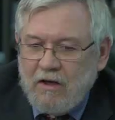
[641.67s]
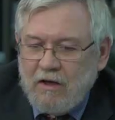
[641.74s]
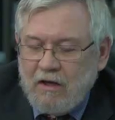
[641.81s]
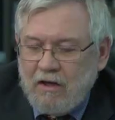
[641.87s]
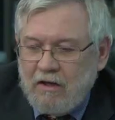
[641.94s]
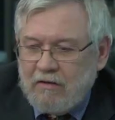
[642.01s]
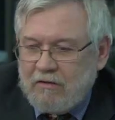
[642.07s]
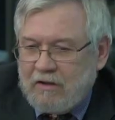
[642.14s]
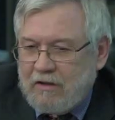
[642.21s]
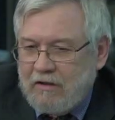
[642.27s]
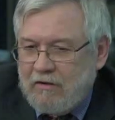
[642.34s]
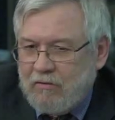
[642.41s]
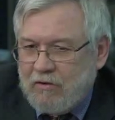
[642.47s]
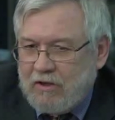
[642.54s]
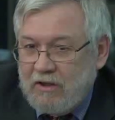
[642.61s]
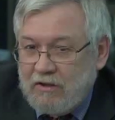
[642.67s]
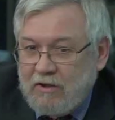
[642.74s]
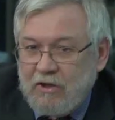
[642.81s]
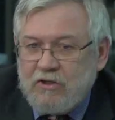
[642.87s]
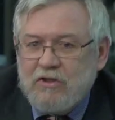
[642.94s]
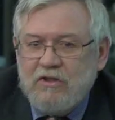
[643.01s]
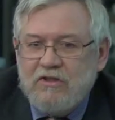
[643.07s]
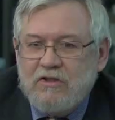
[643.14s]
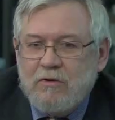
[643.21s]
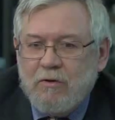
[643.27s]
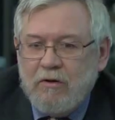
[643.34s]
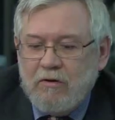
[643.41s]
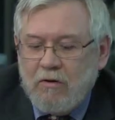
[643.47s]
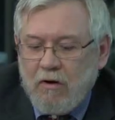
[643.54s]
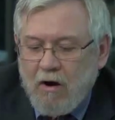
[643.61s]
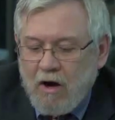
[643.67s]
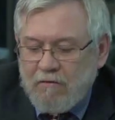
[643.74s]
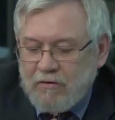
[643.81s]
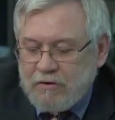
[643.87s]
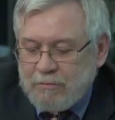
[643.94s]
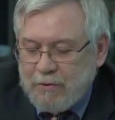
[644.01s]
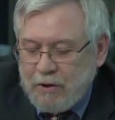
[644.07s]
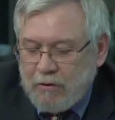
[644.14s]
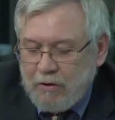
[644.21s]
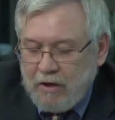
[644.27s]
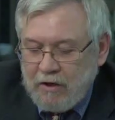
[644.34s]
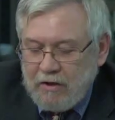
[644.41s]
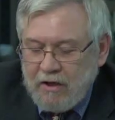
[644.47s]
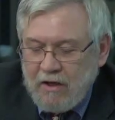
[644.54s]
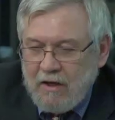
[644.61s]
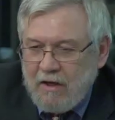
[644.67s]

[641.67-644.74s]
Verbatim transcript: uh, conditions during their harvest period.